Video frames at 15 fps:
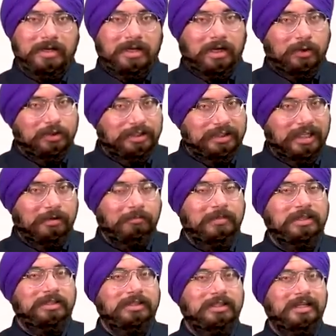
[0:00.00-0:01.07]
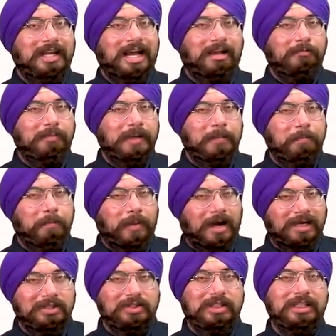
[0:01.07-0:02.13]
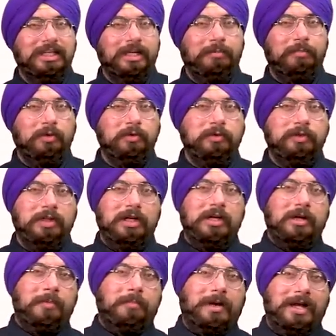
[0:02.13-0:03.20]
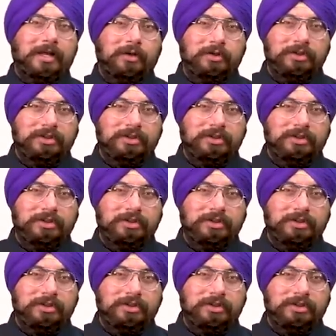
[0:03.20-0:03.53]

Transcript: Now, GM mustard have been partially approved by your